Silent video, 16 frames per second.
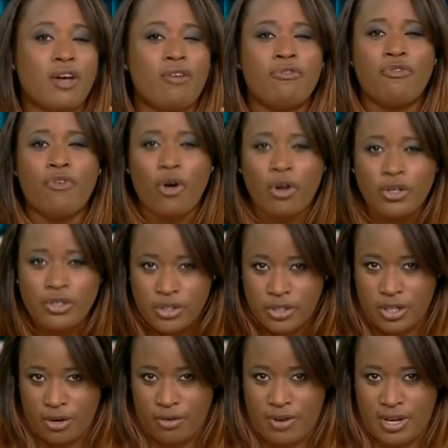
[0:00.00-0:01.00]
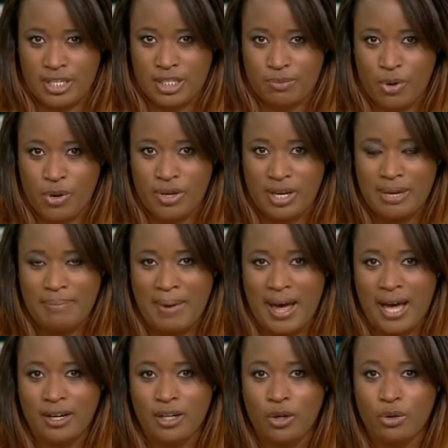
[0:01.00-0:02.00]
a voluntary smoking ban